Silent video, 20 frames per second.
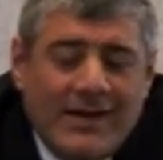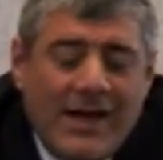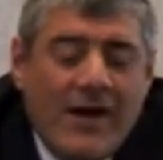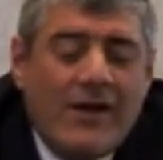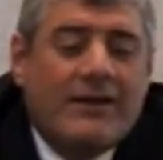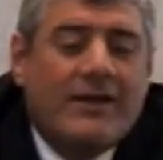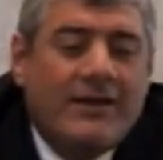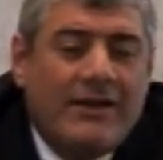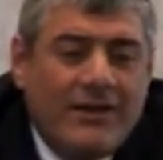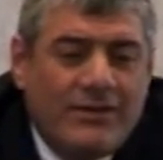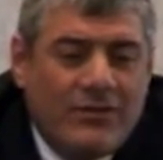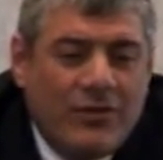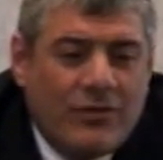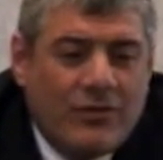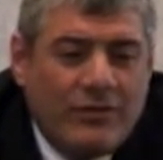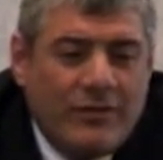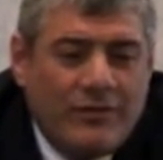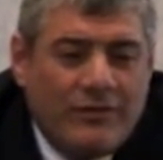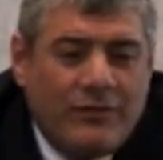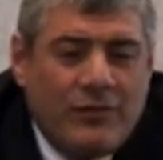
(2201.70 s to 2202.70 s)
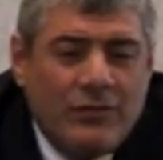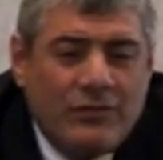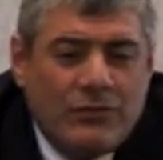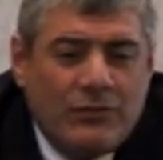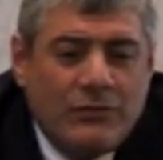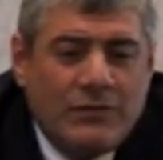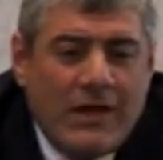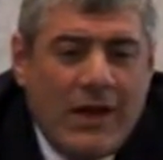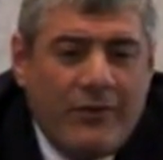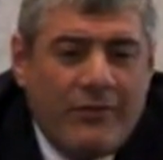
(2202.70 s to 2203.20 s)
How can I talk on the phone
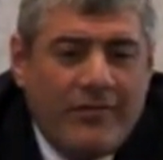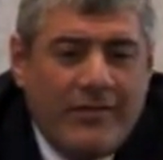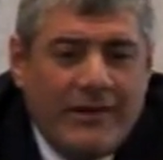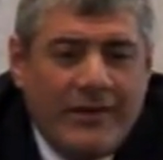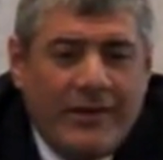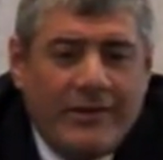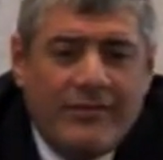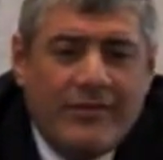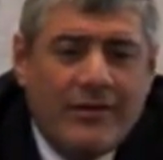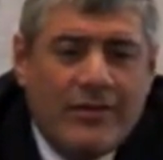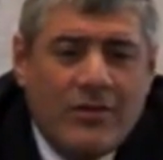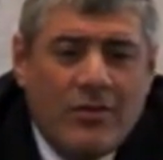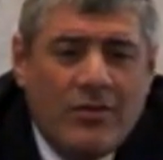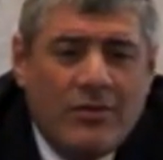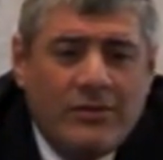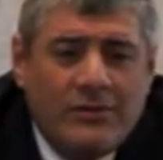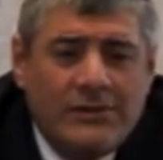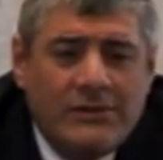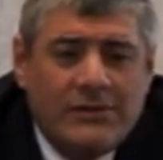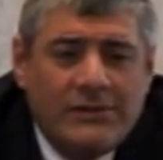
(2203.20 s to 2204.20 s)
2,000 years ago?